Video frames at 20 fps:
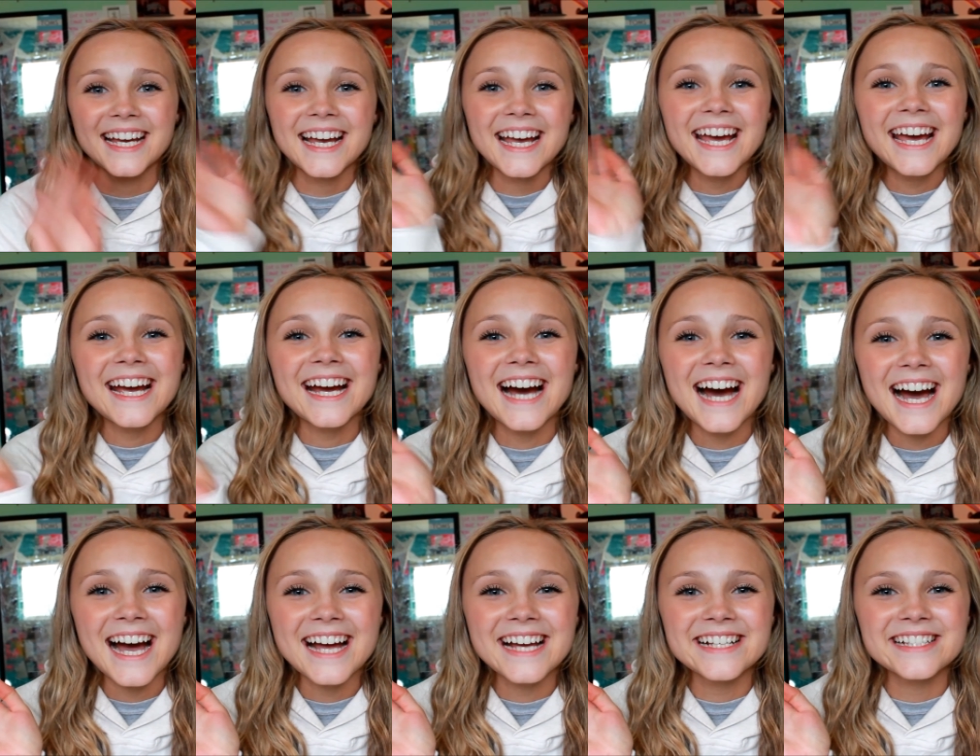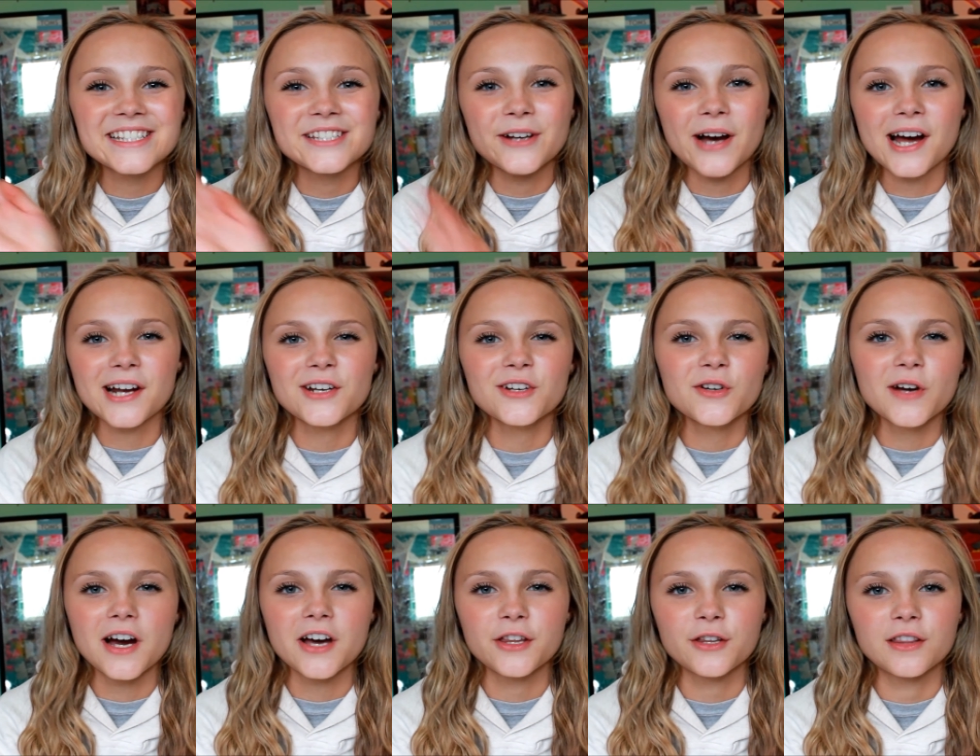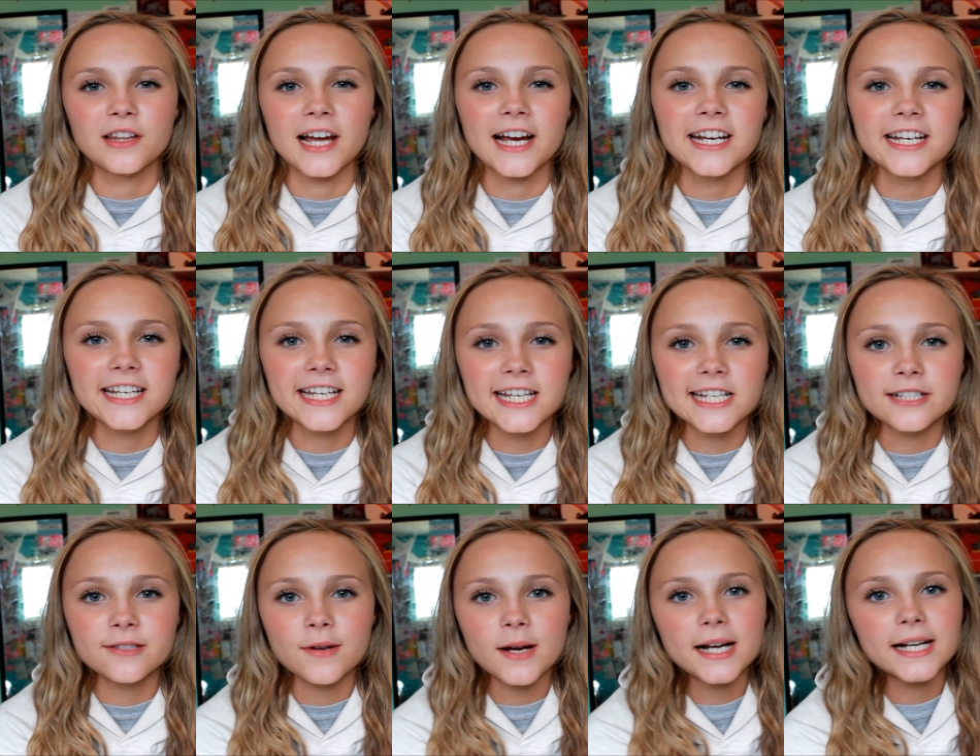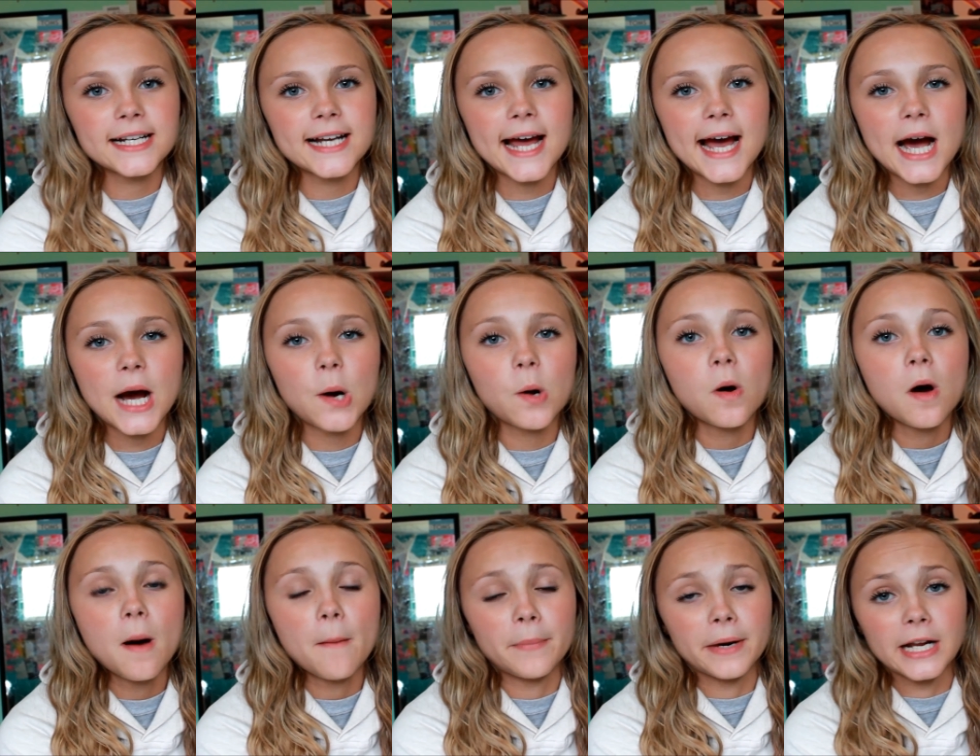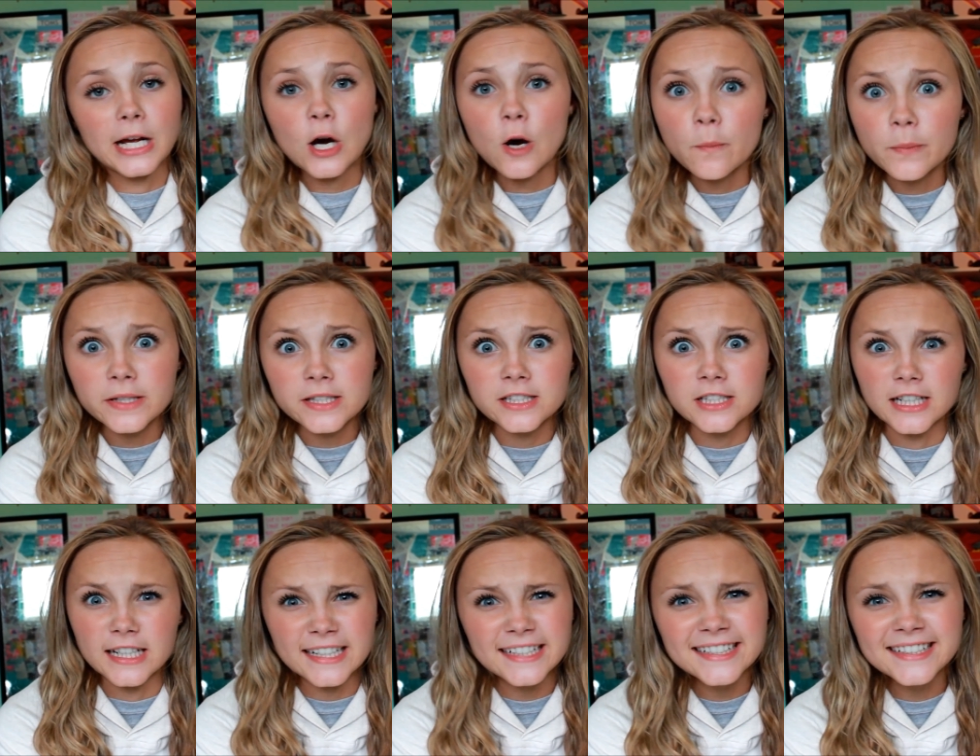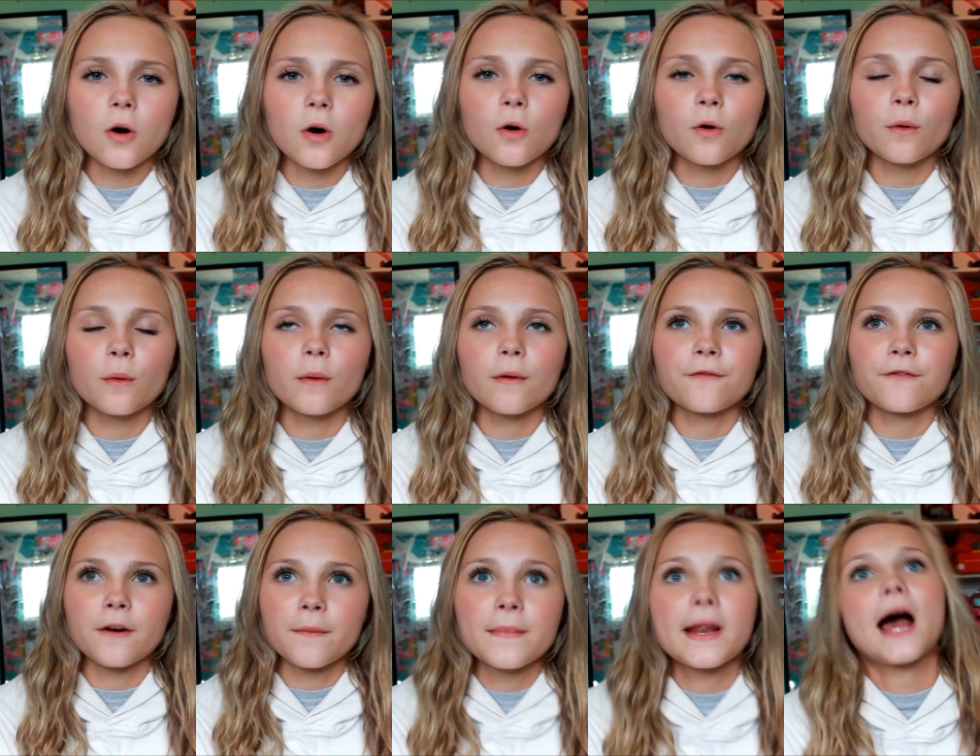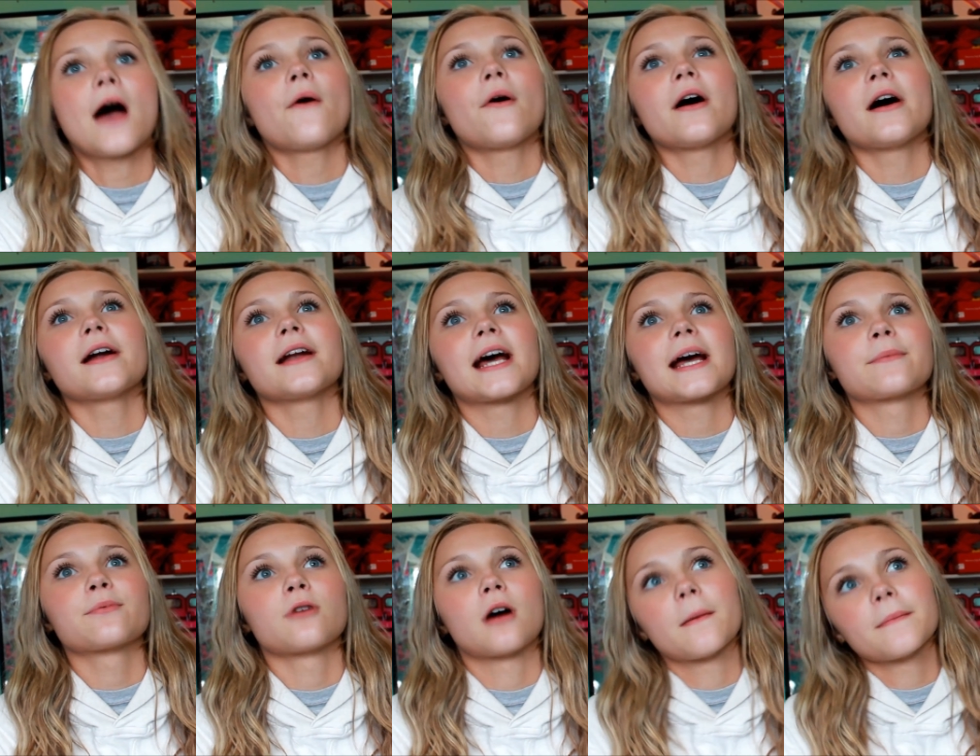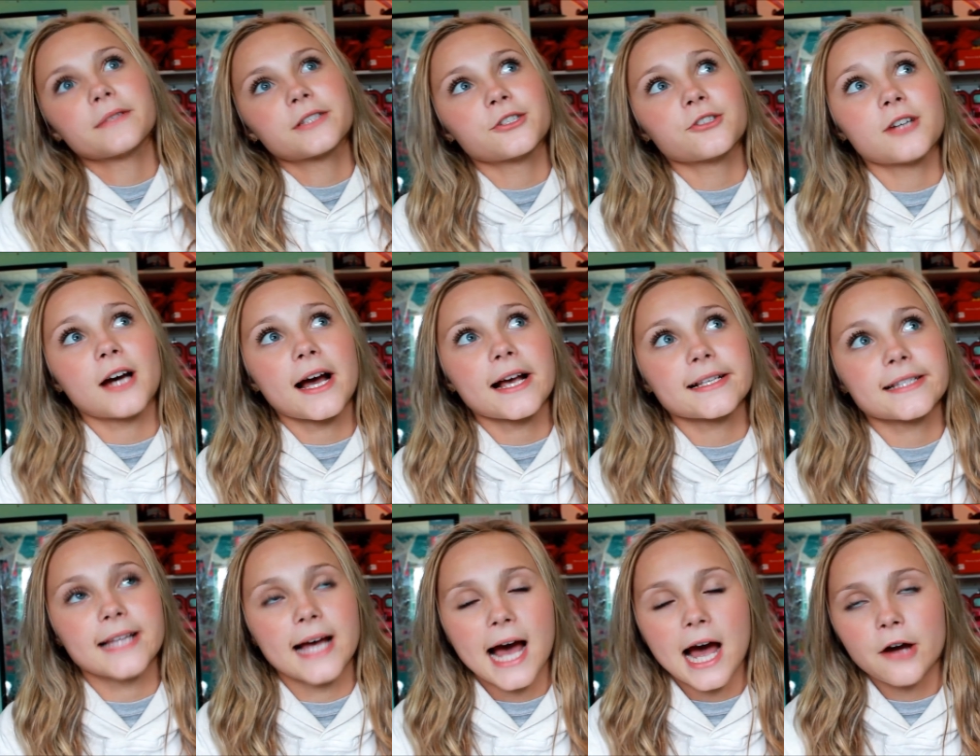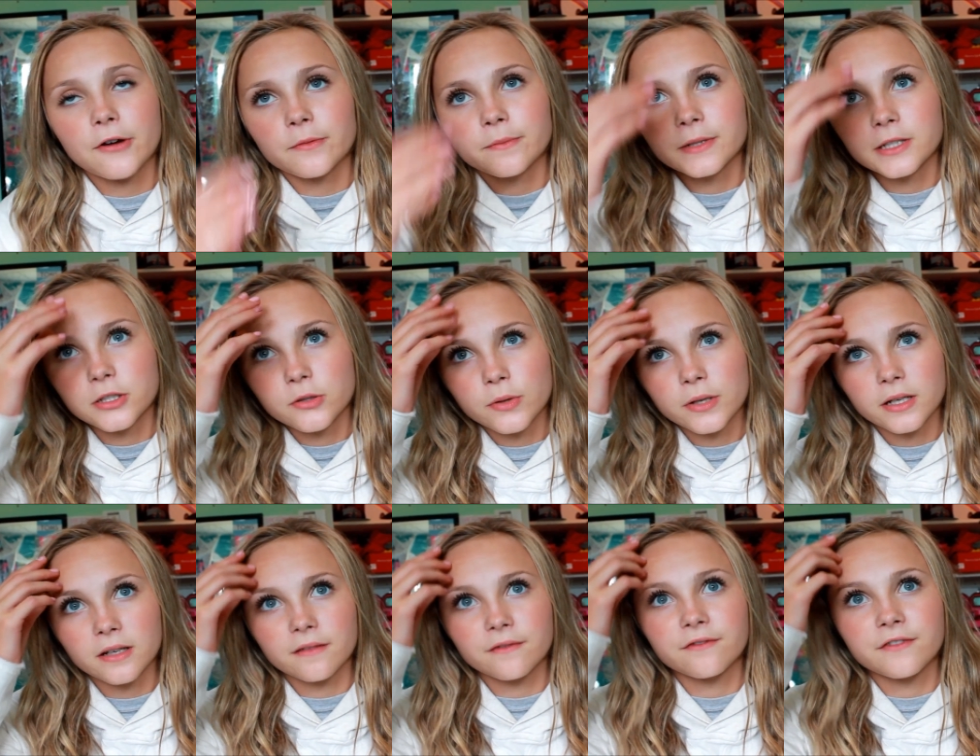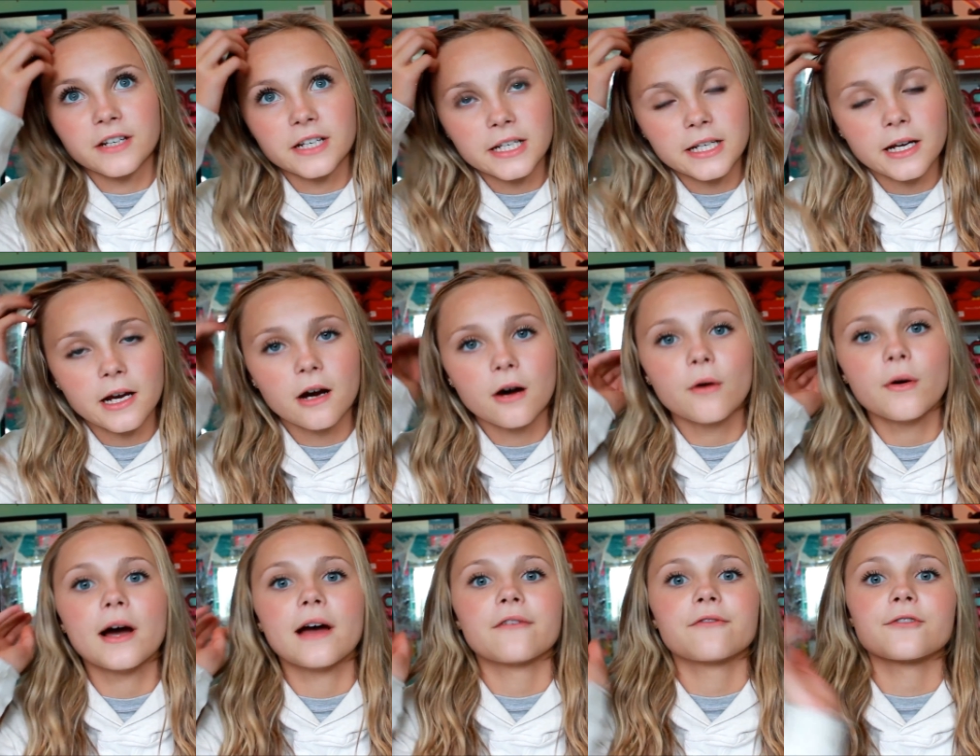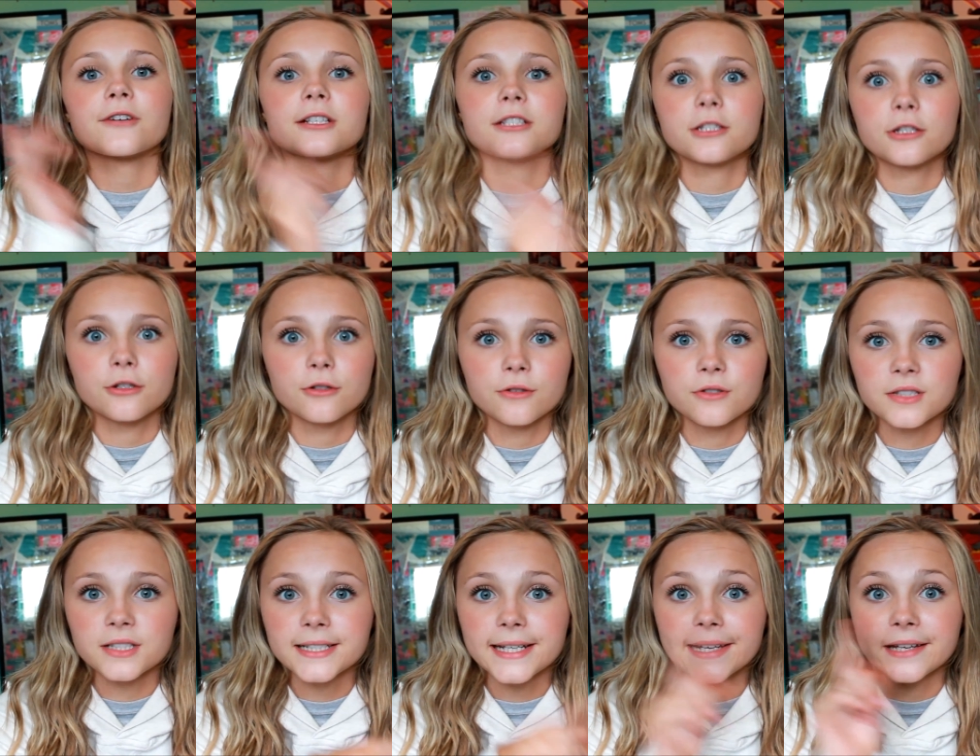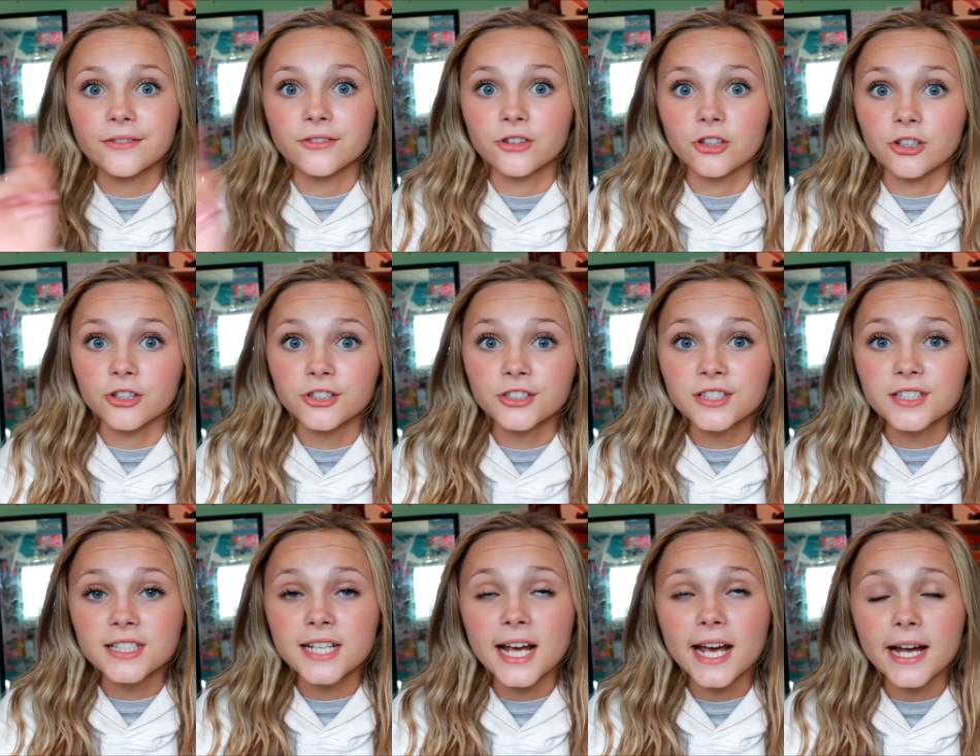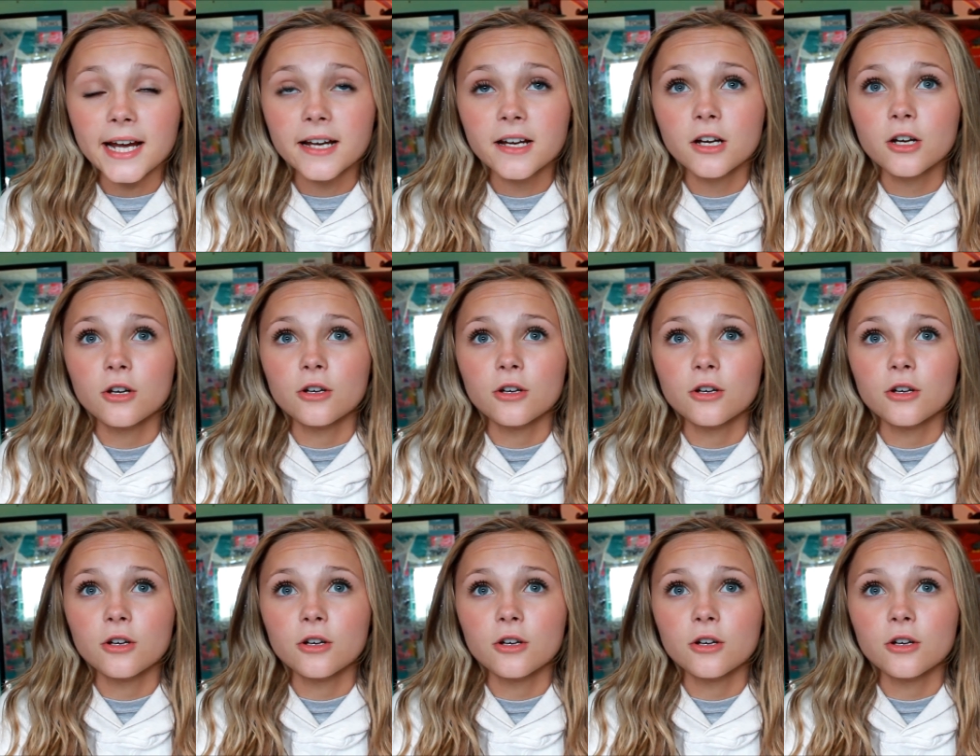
Hey guys, so I don't know how the lighting is right now, but I hope it's good. So from now on, I promise you guys that I would be doing a video every Tuesday and Thursday.